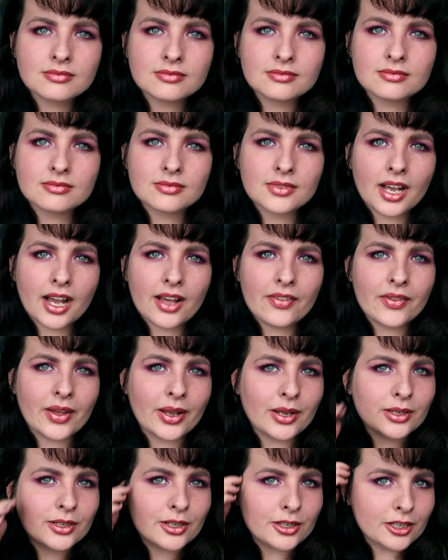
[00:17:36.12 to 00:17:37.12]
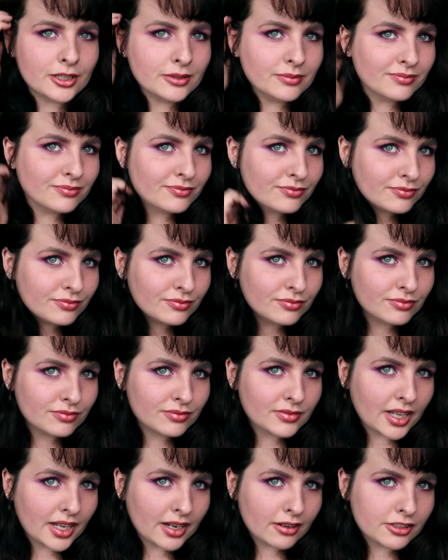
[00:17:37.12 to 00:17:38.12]
And there you go.
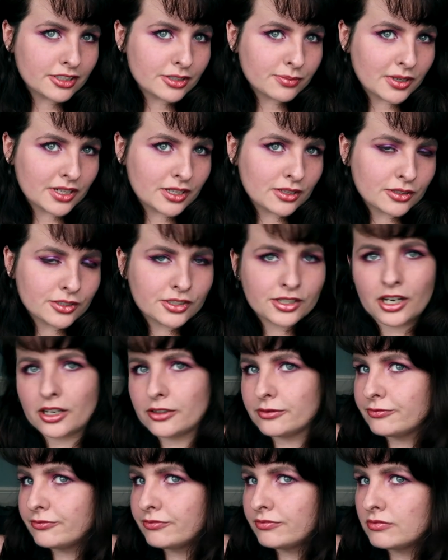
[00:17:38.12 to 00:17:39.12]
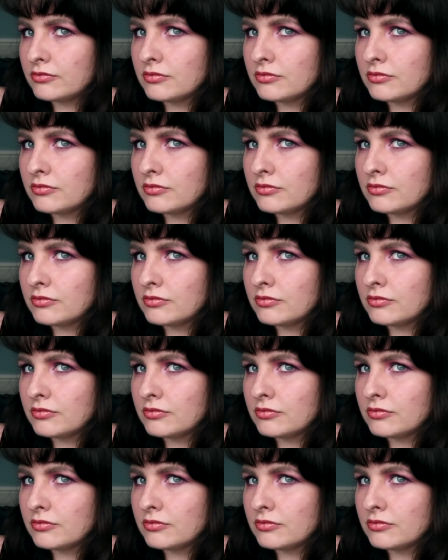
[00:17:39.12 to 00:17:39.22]
There is my look done.